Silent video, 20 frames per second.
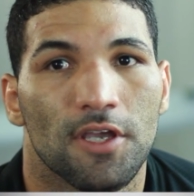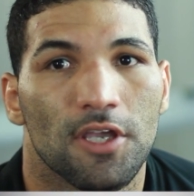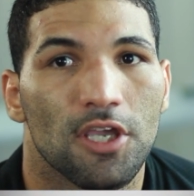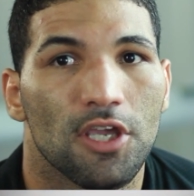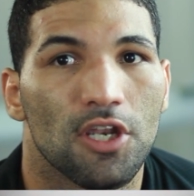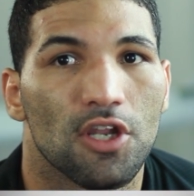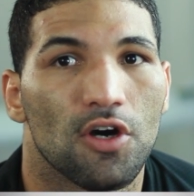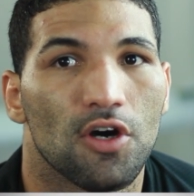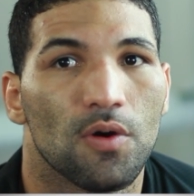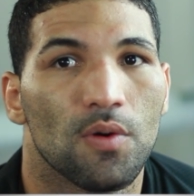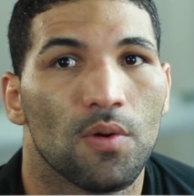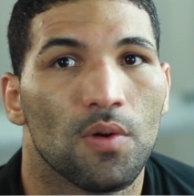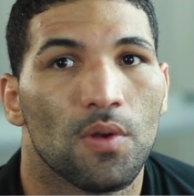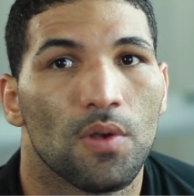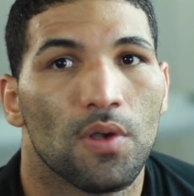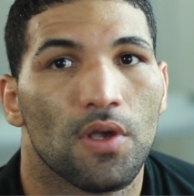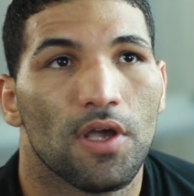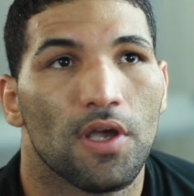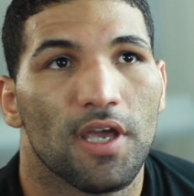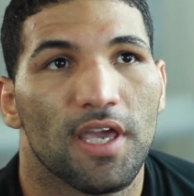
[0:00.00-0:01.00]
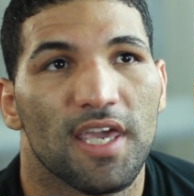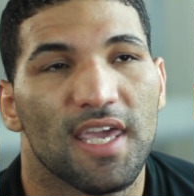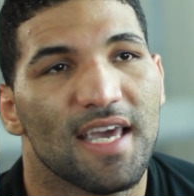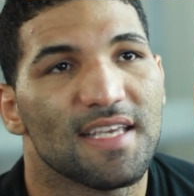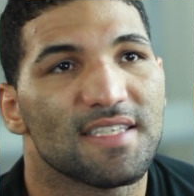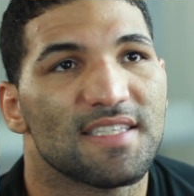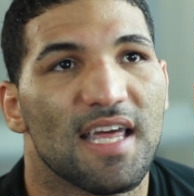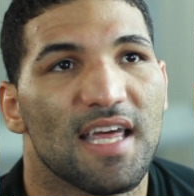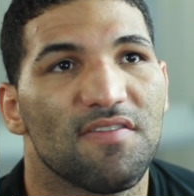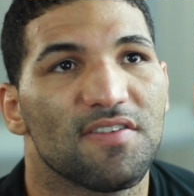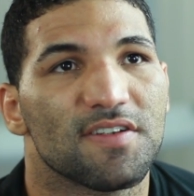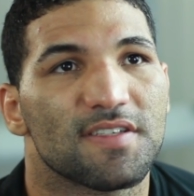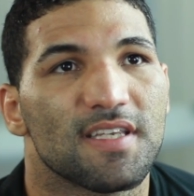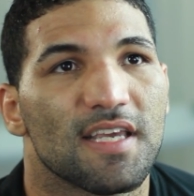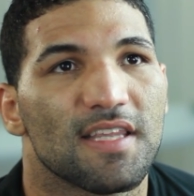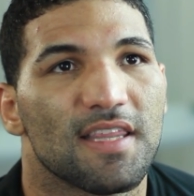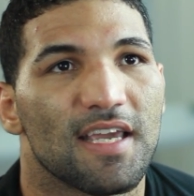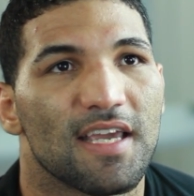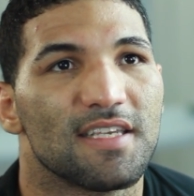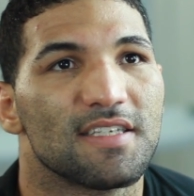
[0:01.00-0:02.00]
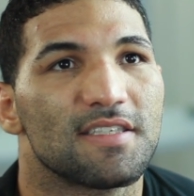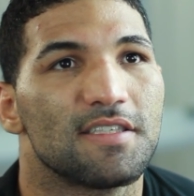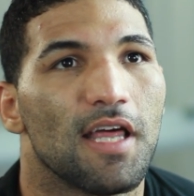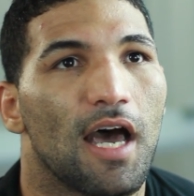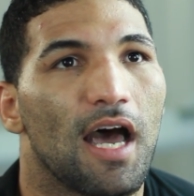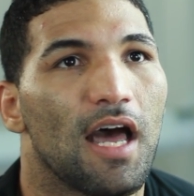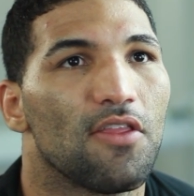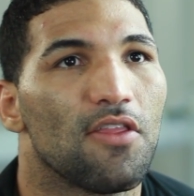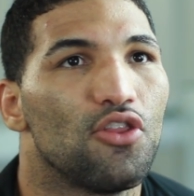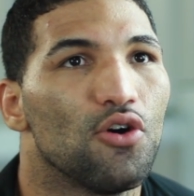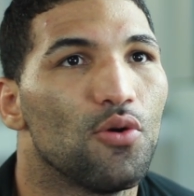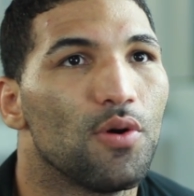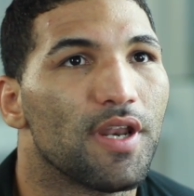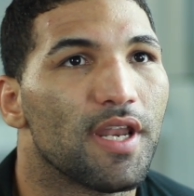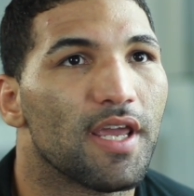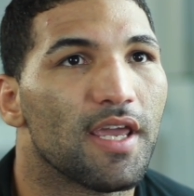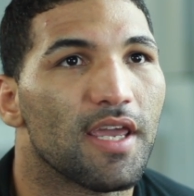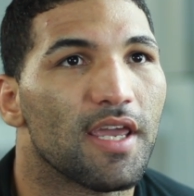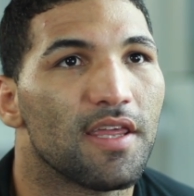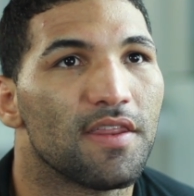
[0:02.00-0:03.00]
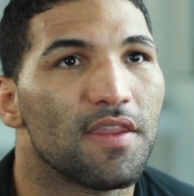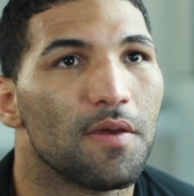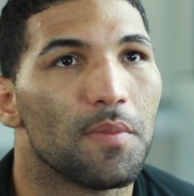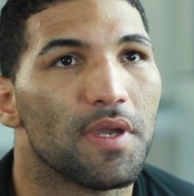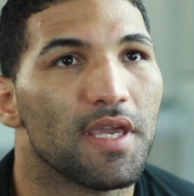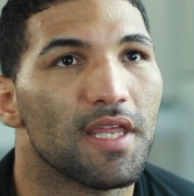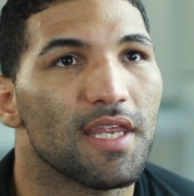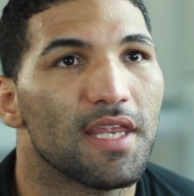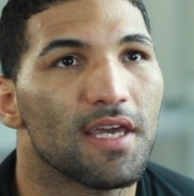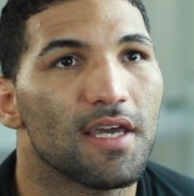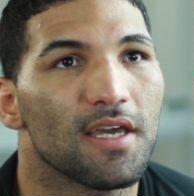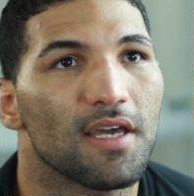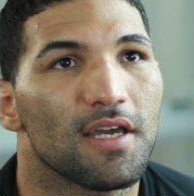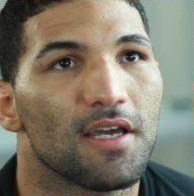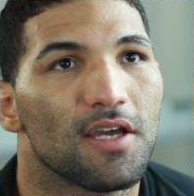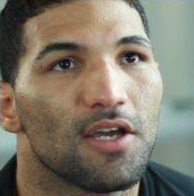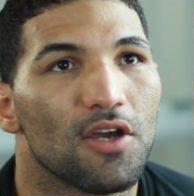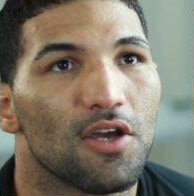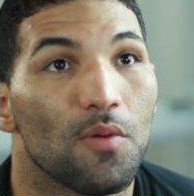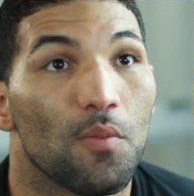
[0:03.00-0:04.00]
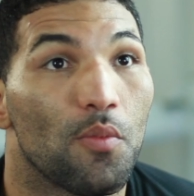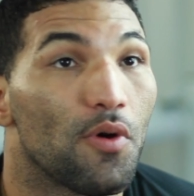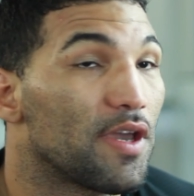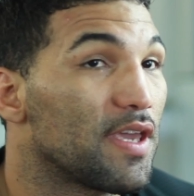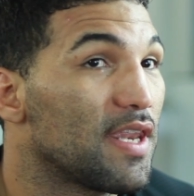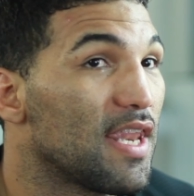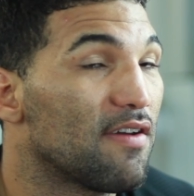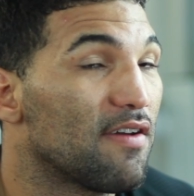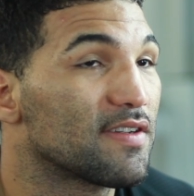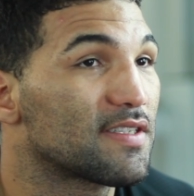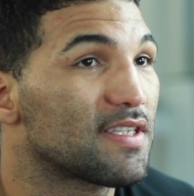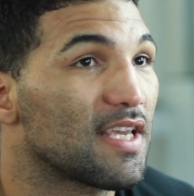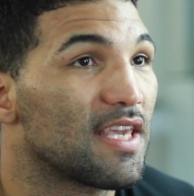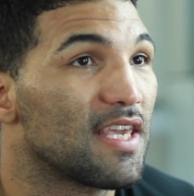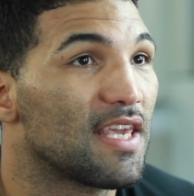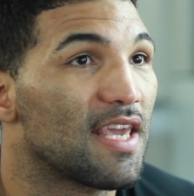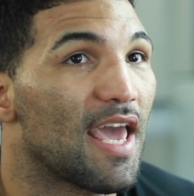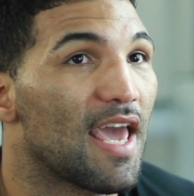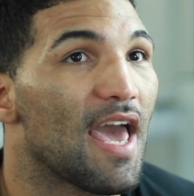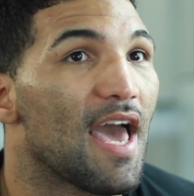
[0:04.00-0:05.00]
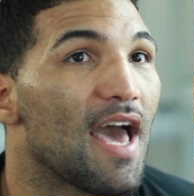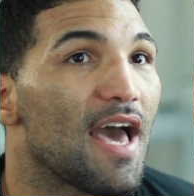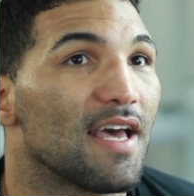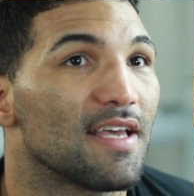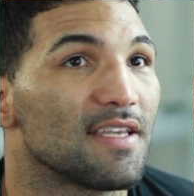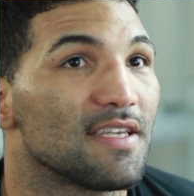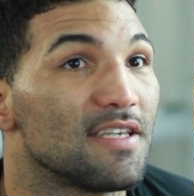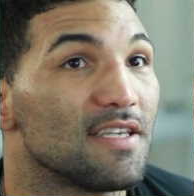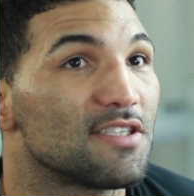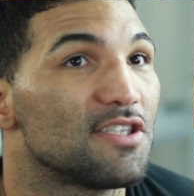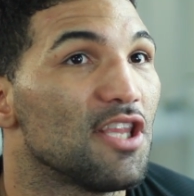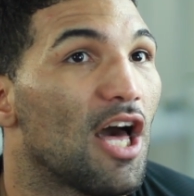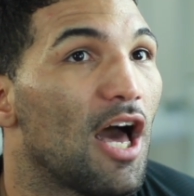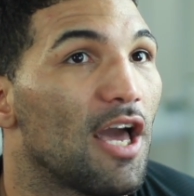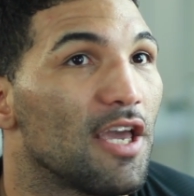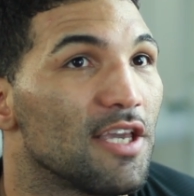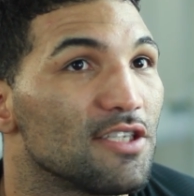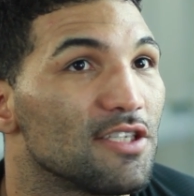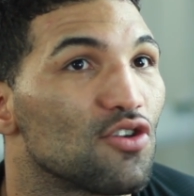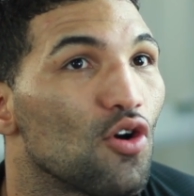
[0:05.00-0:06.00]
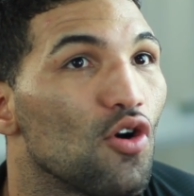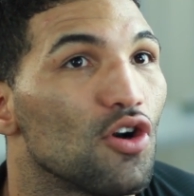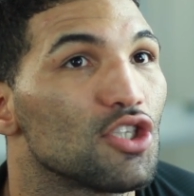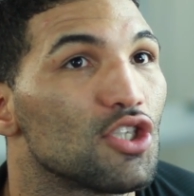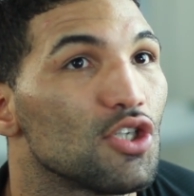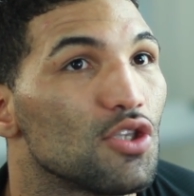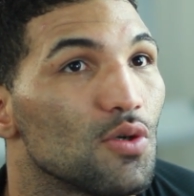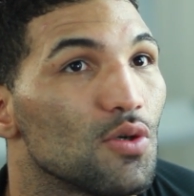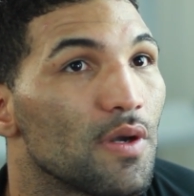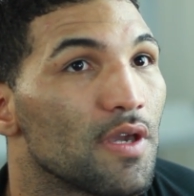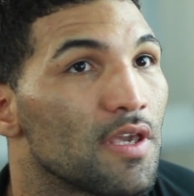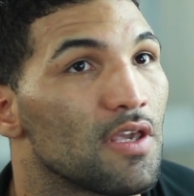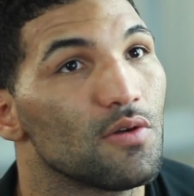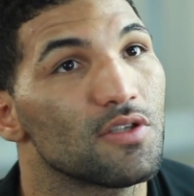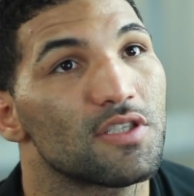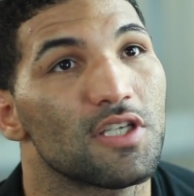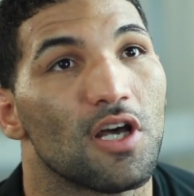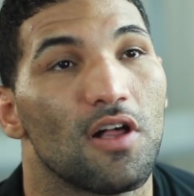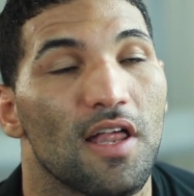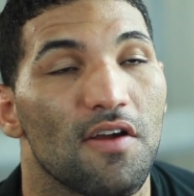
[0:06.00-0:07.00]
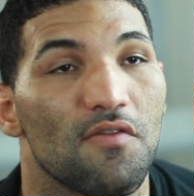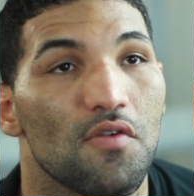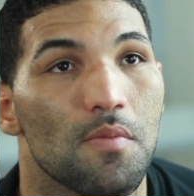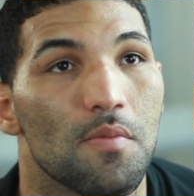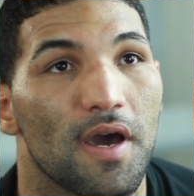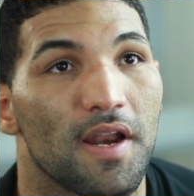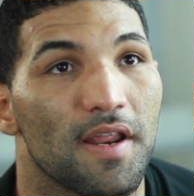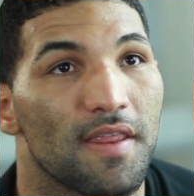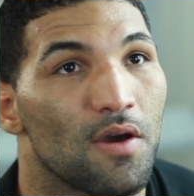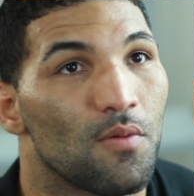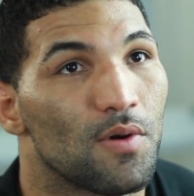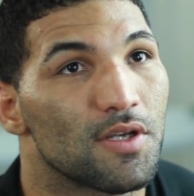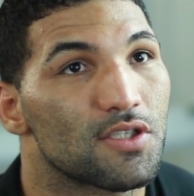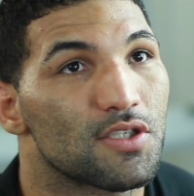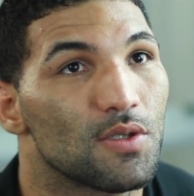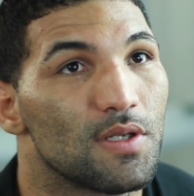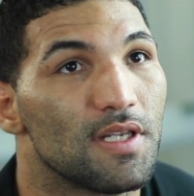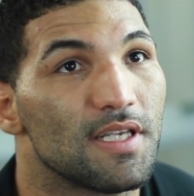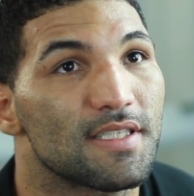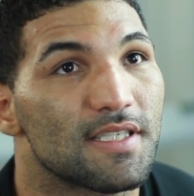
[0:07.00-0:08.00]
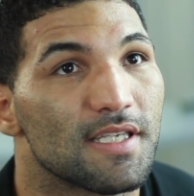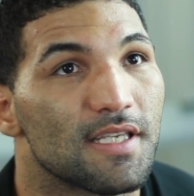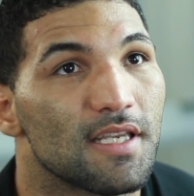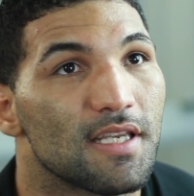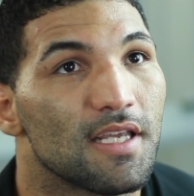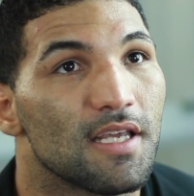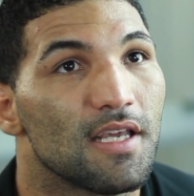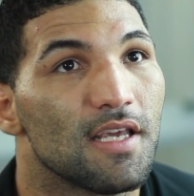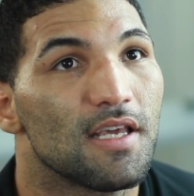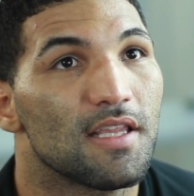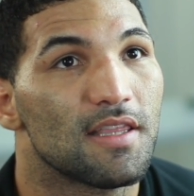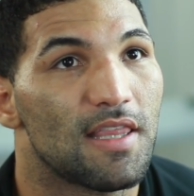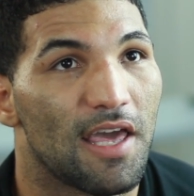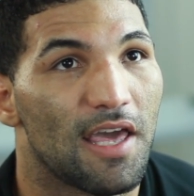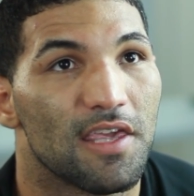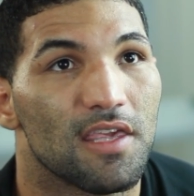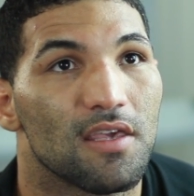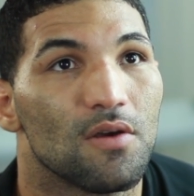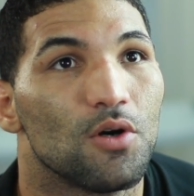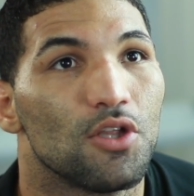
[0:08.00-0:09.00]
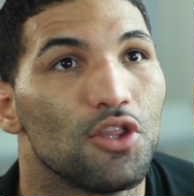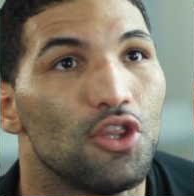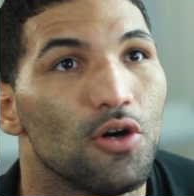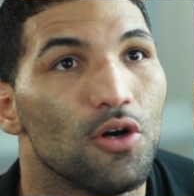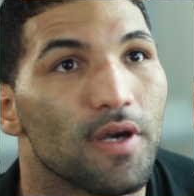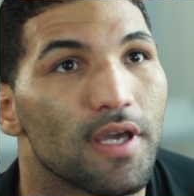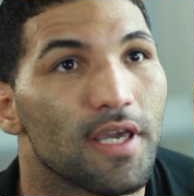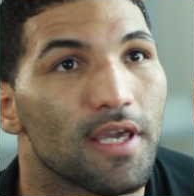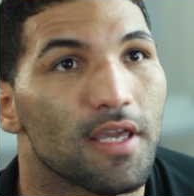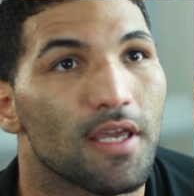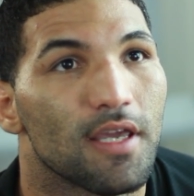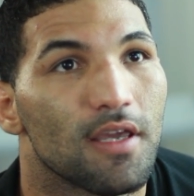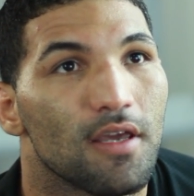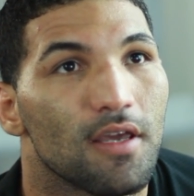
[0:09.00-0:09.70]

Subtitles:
you know, he has never said that he's not doing it in the media, but he never said he had. He's going to do it. He will tell everybody that wants to listen that he will do it.